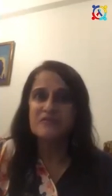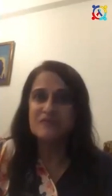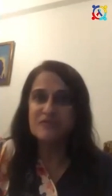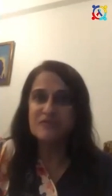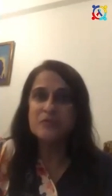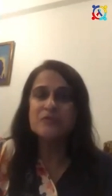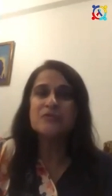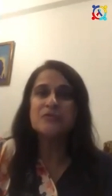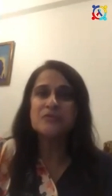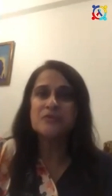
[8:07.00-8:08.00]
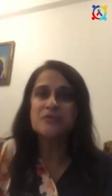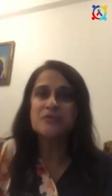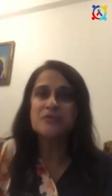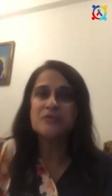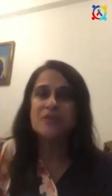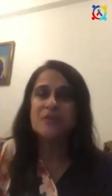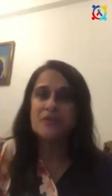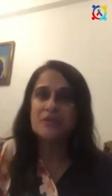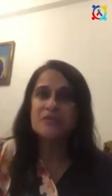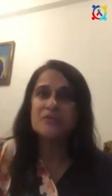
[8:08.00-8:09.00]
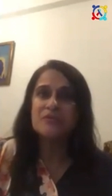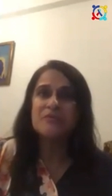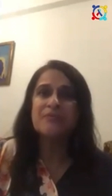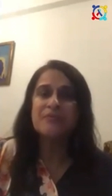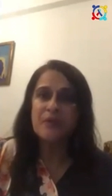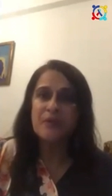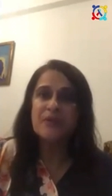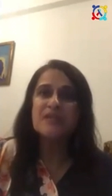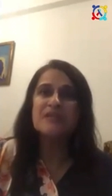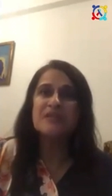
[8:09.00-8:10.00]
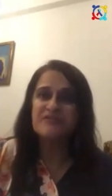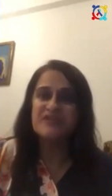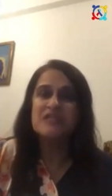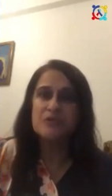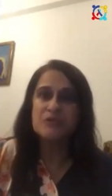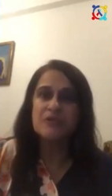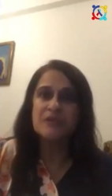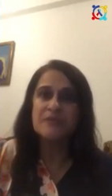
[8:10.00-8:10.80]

flown through or gone through with face yoga.